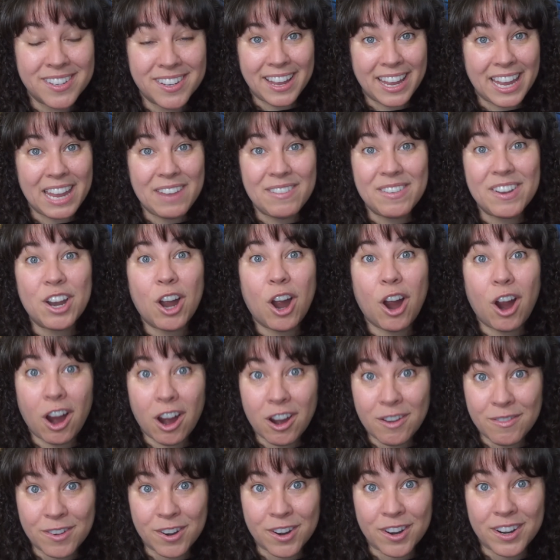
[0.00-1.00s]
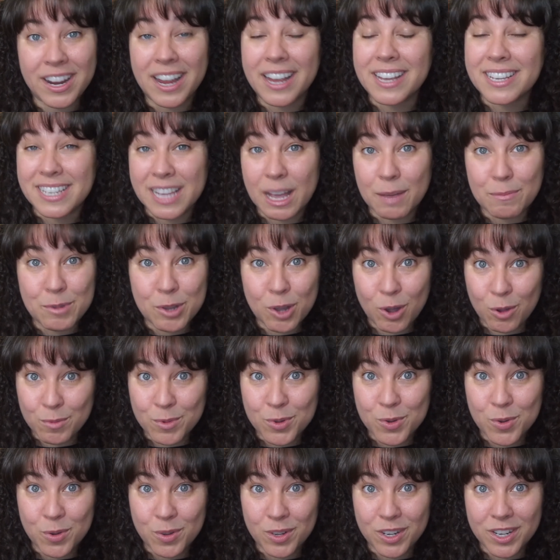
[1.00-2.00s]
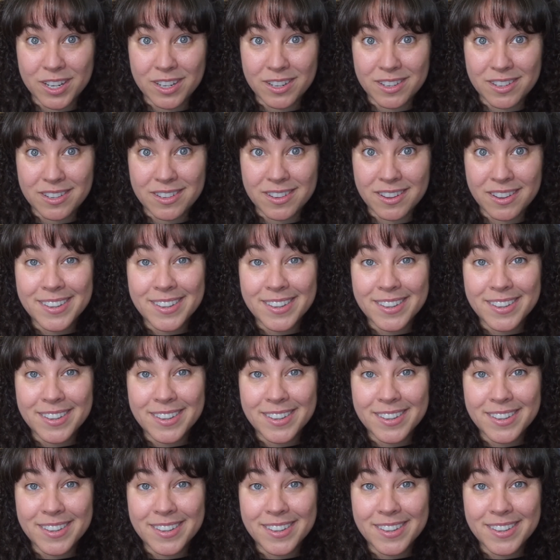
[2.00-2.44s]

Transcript: Even Harvard accepts homeschoolers.